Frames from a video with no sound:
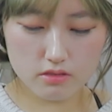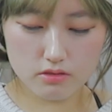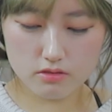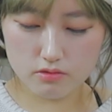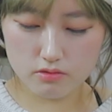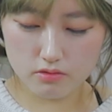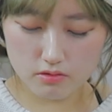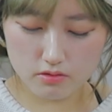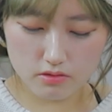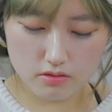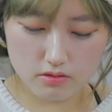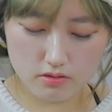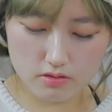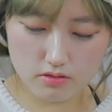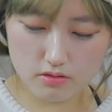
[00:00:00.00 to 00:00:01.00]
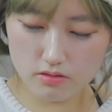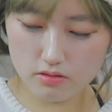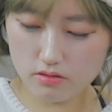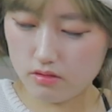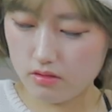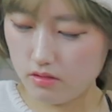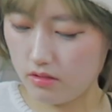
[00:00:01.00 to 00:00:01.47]
So I'm gonna
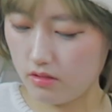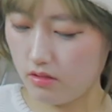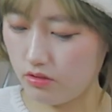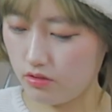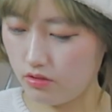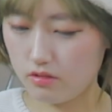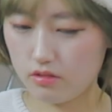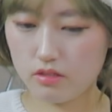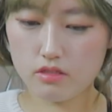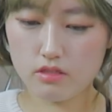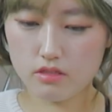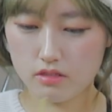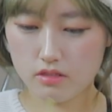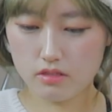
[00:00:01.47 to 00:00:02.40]
actually